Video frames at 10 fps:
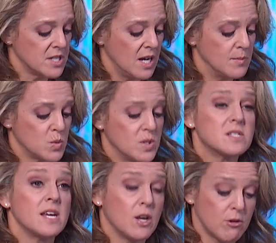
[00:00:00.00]
terms with
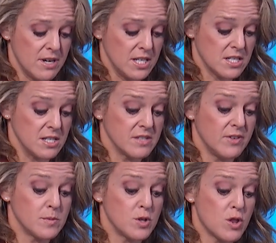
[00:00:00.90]
state creditors of
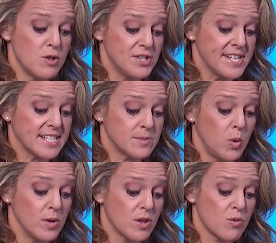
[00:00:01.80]
up to
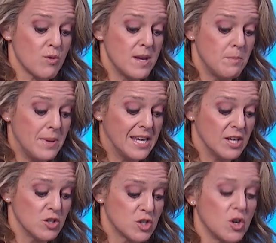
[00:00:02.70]
$6.3
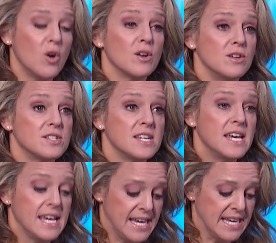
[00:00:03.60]
billion
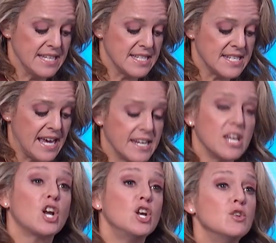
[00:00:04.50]
in debt,
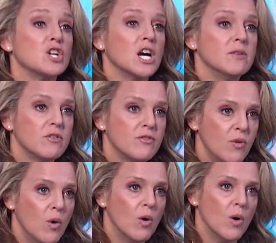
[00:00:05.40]
including over
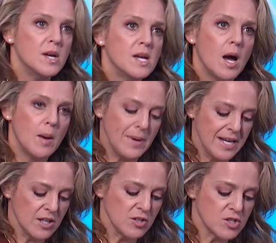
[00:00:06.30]
$4
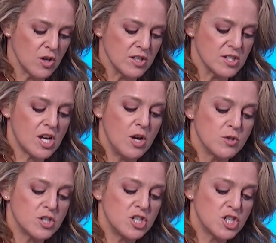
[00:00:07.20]
billion
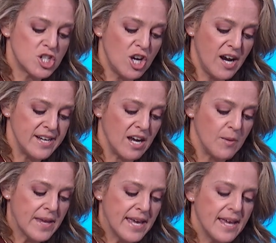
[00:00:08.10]
owed to China.